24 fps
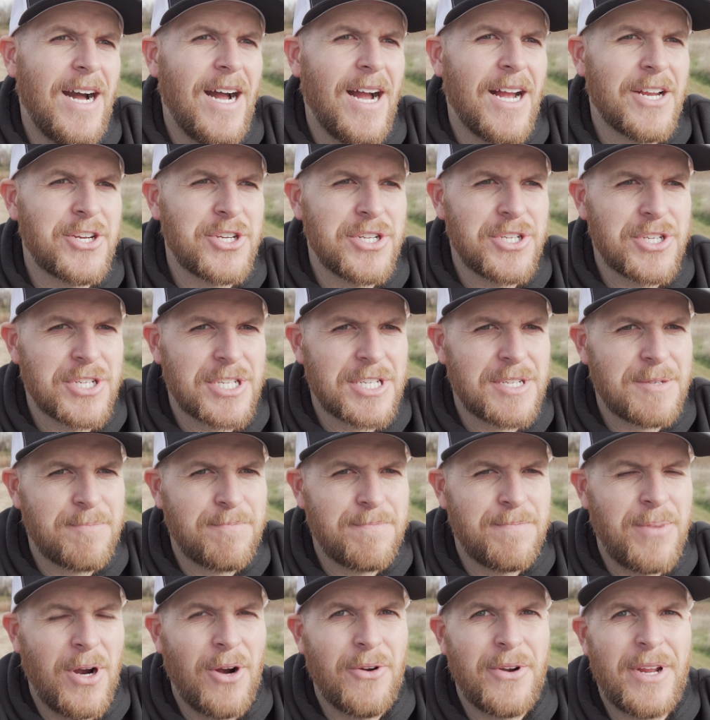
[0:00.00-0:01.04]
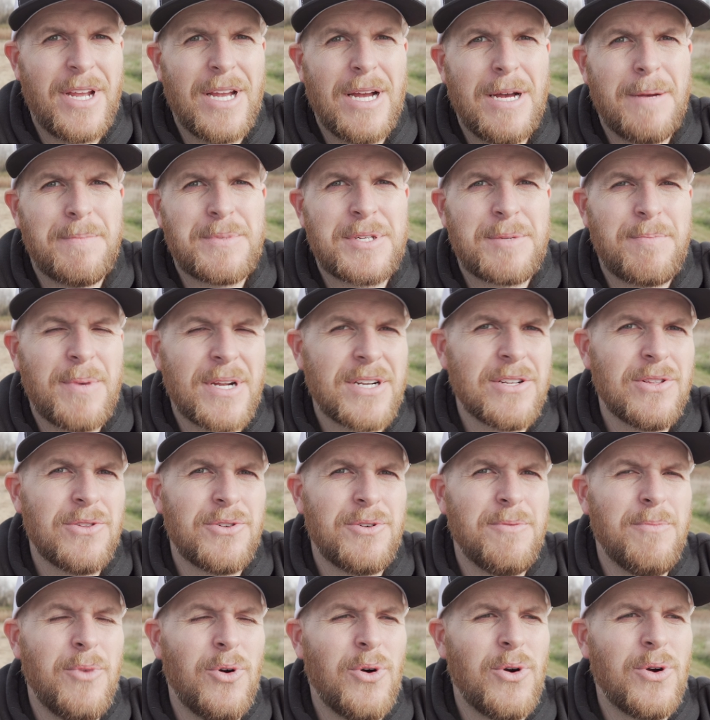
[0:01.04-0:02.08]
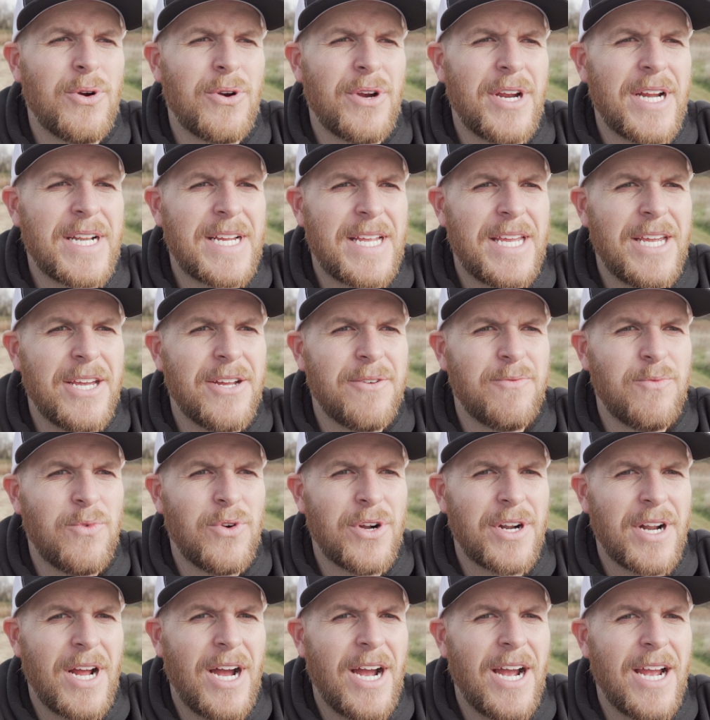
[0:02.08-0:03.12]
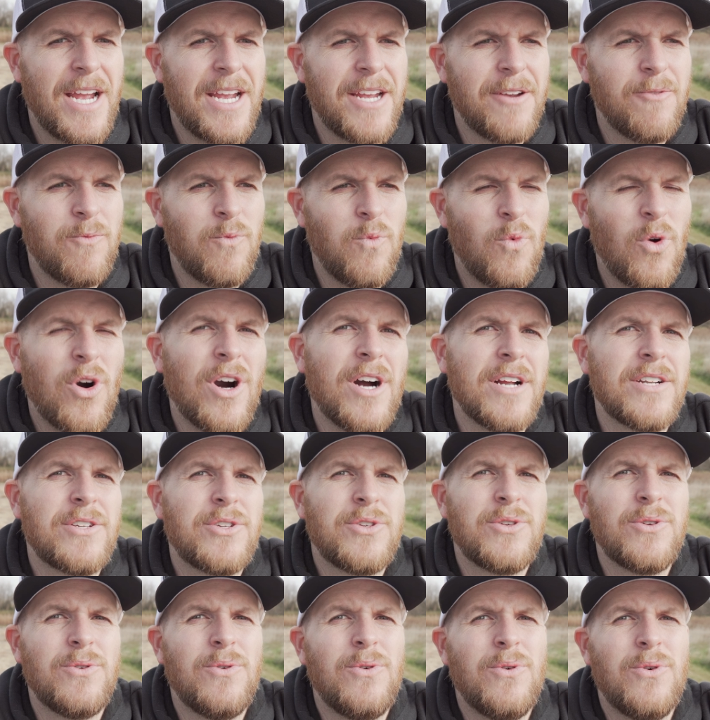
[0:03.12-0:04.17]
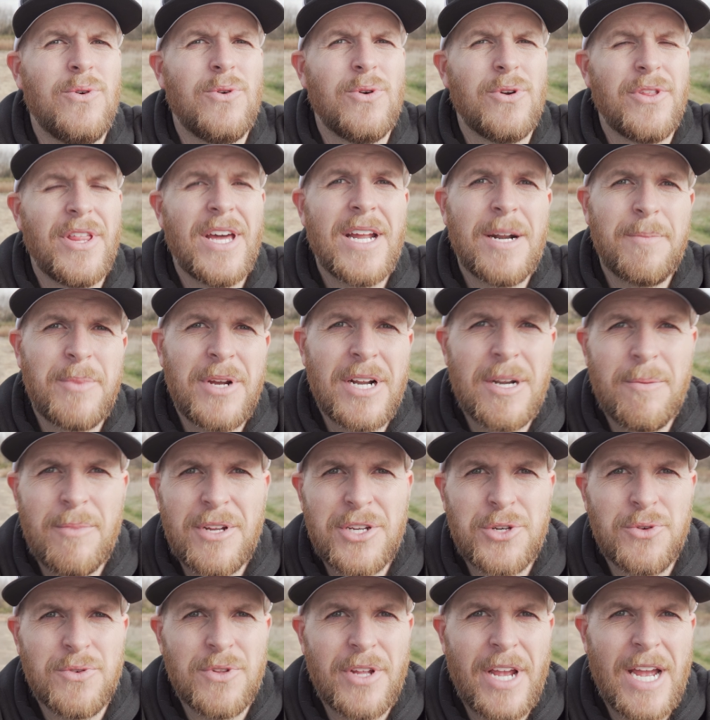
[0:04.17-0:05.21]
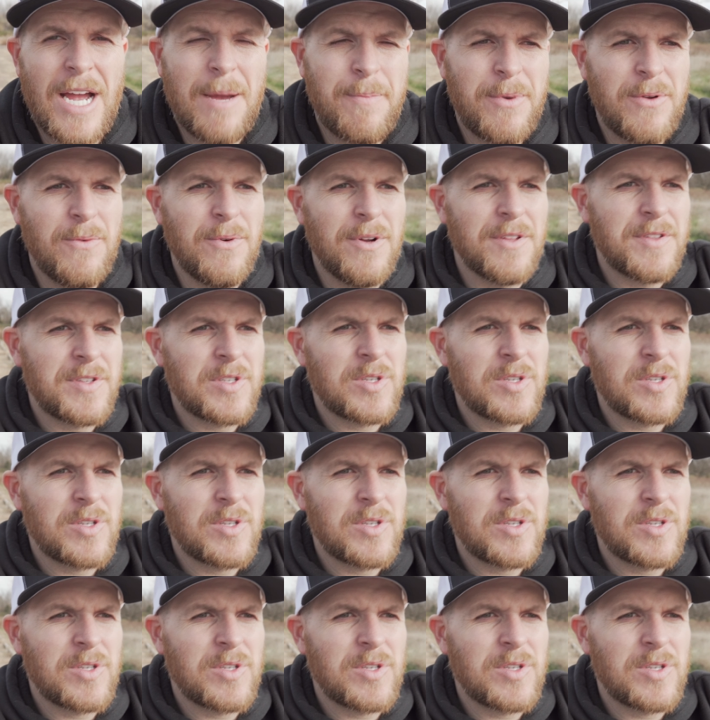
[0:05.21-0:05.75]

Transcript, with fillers: I should just pony up, spend a little more, and get what I want, or that I'm going to be truly happy with.